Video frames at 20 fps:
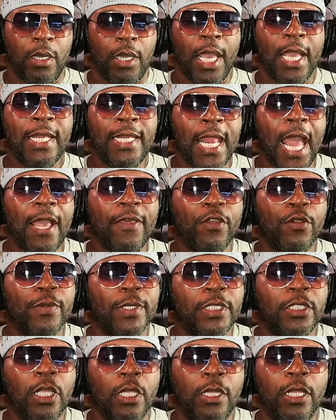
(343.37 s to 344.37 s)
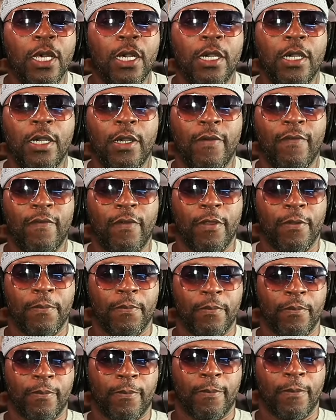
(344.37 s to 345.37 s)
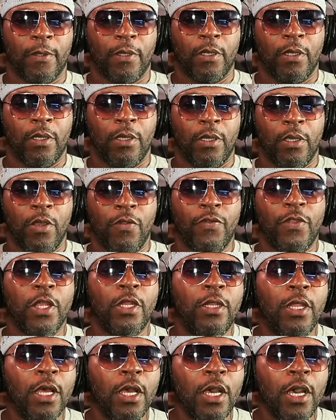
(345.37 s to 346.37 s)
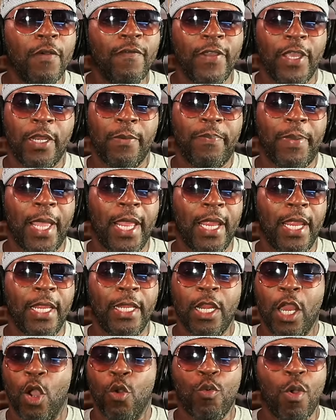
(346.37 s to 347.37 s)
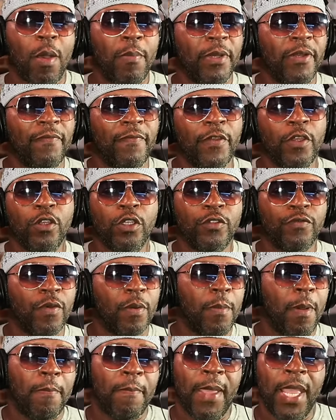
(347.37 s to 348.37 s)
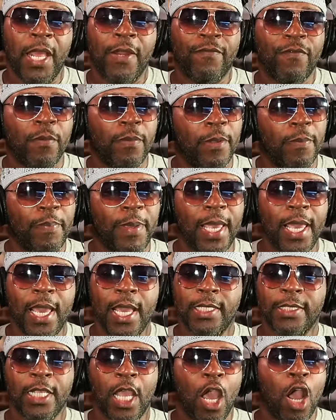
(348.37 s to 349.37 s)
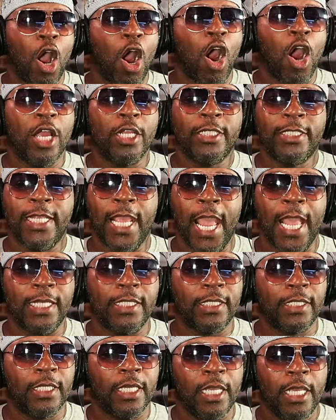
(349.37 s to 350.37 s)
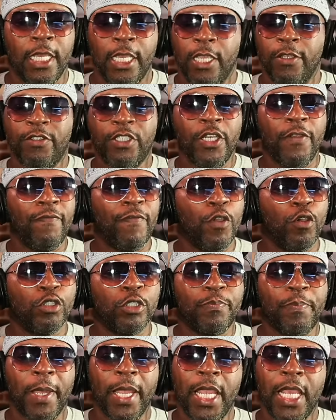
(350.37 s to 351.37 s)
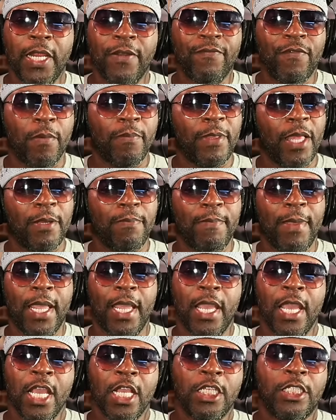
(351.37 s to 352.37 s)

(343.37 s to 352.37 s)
and neither is the love. The love and pain a woman feels from a man from the past are attached. If she feels pain from that man,